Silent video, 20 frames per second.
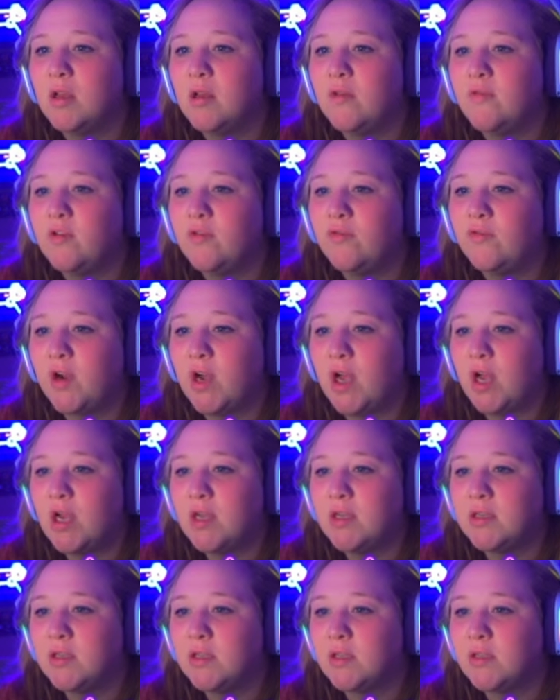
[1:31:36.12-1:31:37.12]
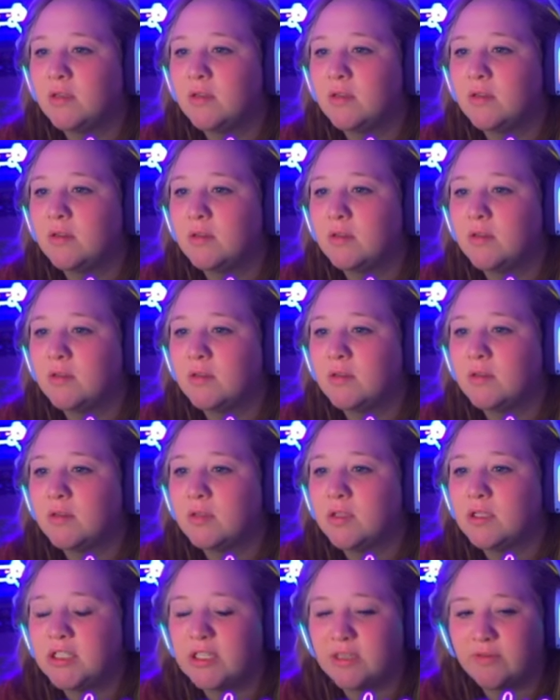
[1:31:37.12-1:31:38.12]
New frog.
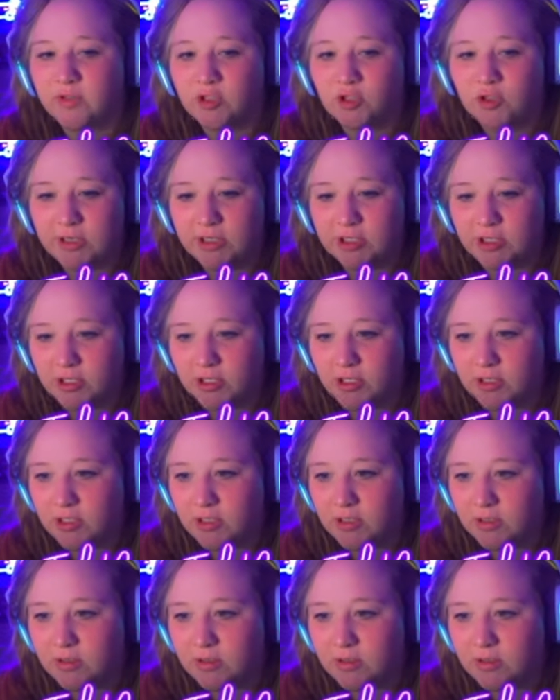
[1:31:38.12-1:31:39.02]
Dig for treasure.